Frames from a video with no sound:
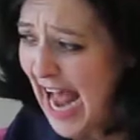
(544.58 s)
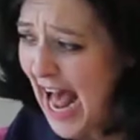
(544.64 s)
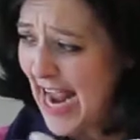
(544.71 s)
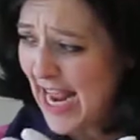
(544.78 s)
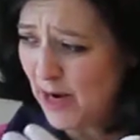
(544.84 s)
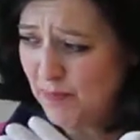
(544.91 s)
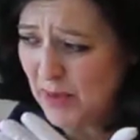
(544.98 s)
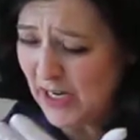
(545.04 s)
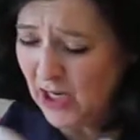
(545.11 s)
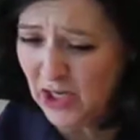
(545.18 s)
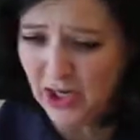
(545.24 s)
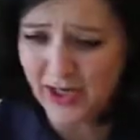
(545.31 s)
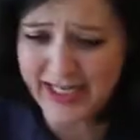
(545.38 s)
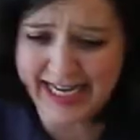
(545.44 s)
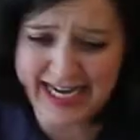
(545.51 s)
I had been
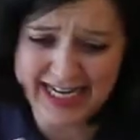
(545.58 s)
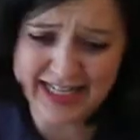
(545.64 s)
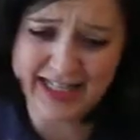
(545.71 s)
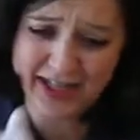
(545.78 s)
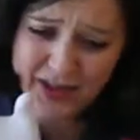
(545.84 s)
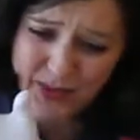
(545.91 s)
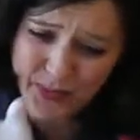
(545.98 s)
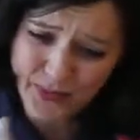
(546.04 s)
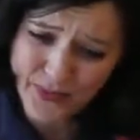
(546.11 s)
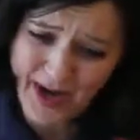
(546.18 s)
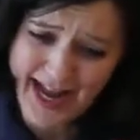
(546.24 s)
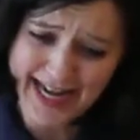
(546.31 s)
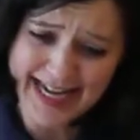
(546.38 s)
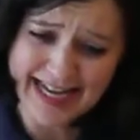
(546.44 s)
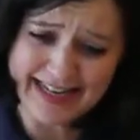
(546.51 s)
looking to the
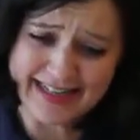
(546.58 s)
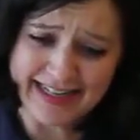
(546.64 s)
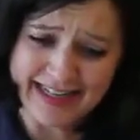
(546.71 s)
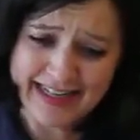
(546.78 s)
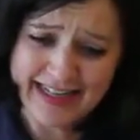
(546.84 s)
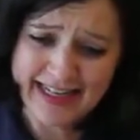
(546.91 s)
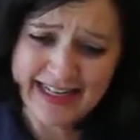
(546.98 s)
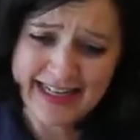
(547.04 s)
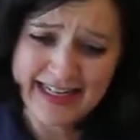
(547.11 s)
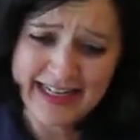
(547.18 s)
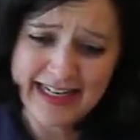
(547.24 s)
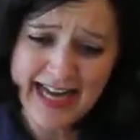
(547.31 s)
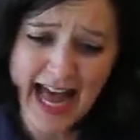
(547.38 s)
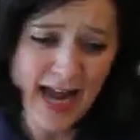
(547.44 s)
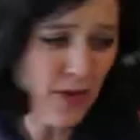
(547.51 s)
right.
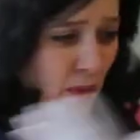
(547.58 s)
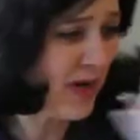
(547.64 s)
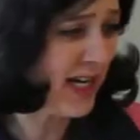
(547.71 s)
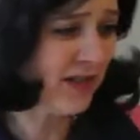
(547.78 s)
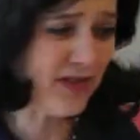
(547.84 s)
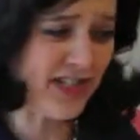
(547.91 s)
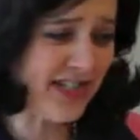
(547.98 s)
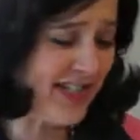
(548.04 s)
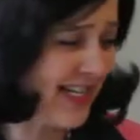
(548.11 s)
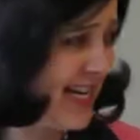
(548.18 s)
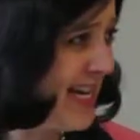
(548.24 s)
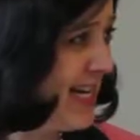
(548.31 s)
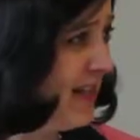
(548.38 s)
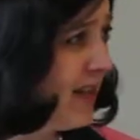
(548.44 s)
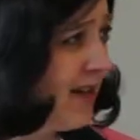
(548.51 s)
I would have
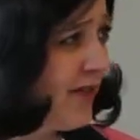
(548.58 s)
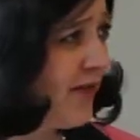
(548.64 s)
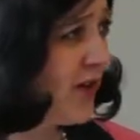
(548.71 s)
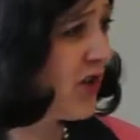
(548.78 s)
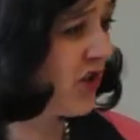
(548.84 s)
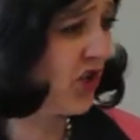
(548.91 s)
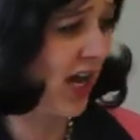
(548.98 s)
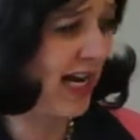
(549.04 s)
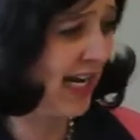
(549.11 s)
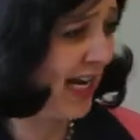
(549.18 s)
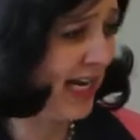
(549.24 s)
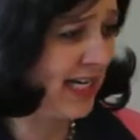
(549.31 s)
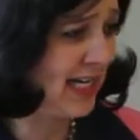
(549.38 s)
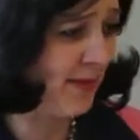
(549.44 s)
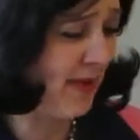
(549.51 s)
seen the first shot
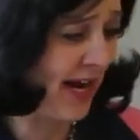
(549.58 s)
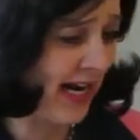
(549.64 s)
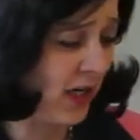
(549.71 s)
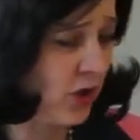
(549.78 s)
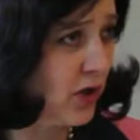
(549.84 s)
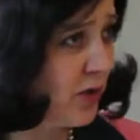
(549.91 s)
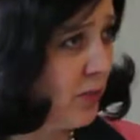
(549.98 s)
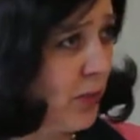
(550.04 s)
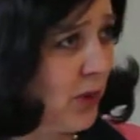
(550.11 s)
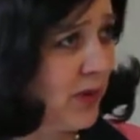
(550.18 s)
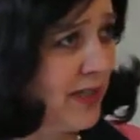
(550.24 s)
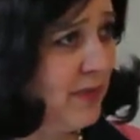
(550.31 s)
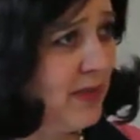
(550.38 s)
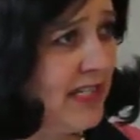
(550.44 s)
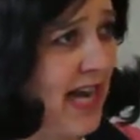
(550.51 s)
hit him and I could have pulled
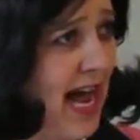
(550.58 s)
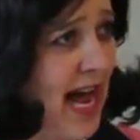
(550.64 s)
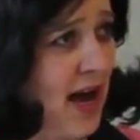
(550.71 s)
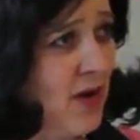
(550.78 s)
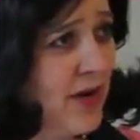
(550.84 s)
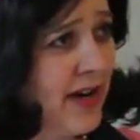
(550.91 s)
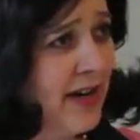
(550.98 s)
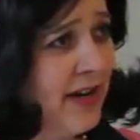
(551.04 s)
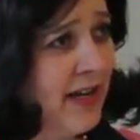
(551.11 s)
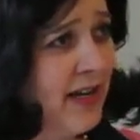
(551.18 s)
him down.